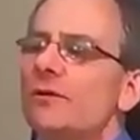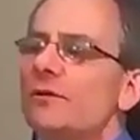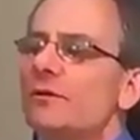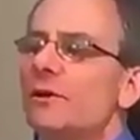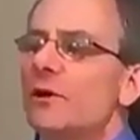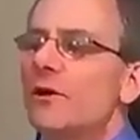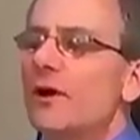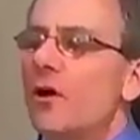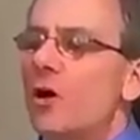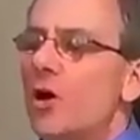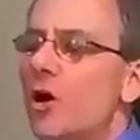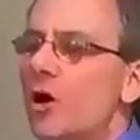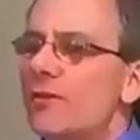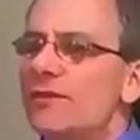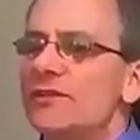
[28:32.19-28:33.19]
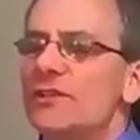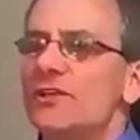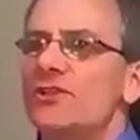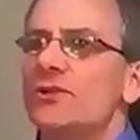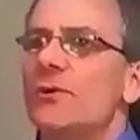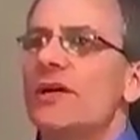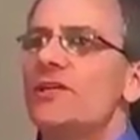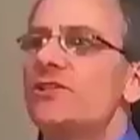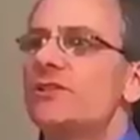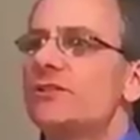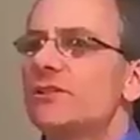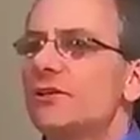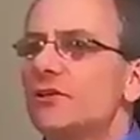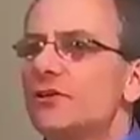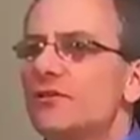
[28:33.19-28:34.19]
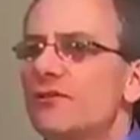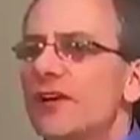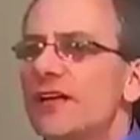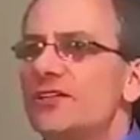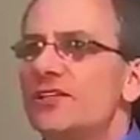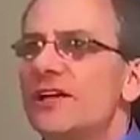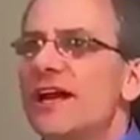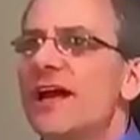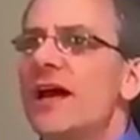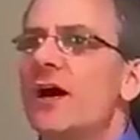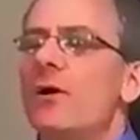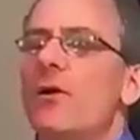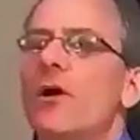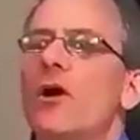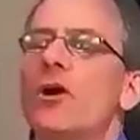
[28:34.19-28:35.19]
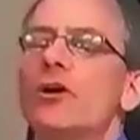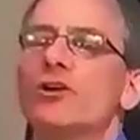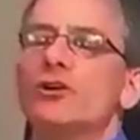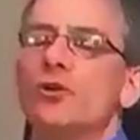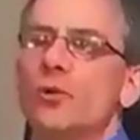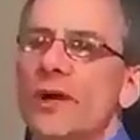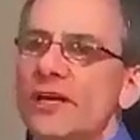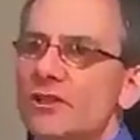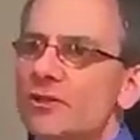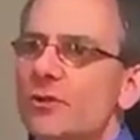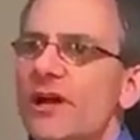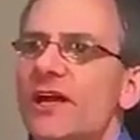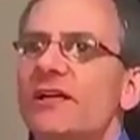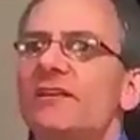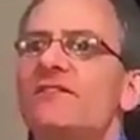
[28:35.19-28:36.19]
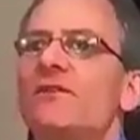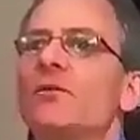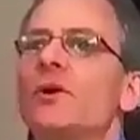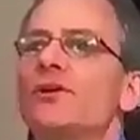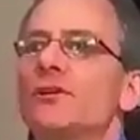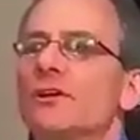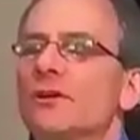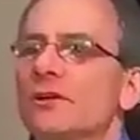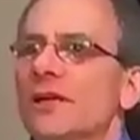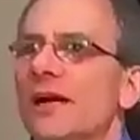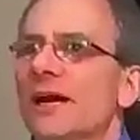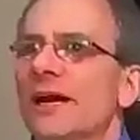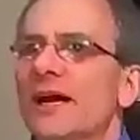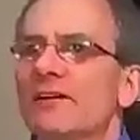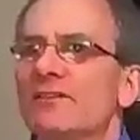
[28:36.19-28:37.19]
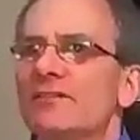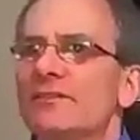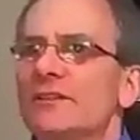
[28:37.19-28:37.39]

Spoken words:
You know, all the situations that you face now are great training for what you're going to have.